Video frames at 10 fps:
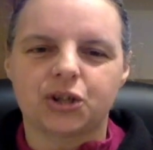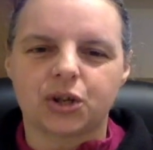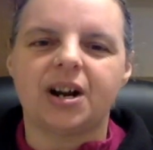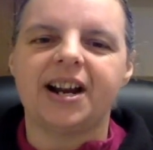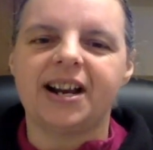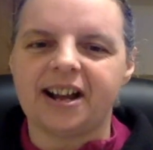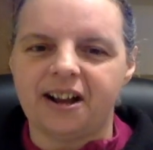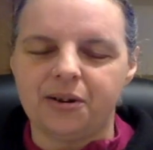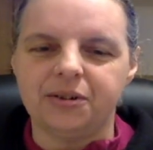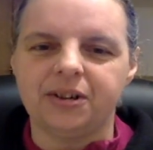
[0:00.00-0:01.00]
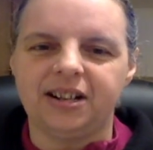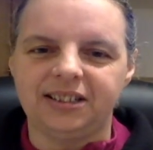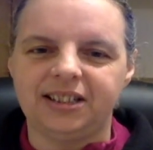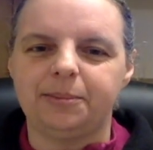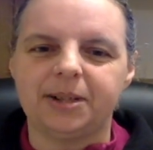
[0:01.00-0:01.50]
trying out a
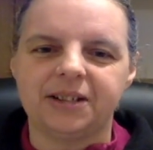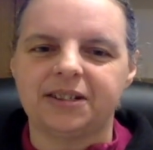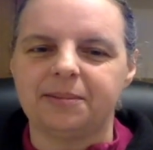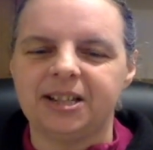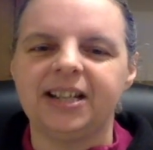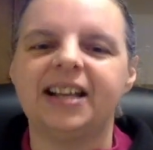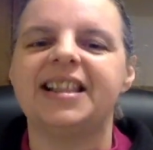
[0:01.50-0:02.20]
little bit of something,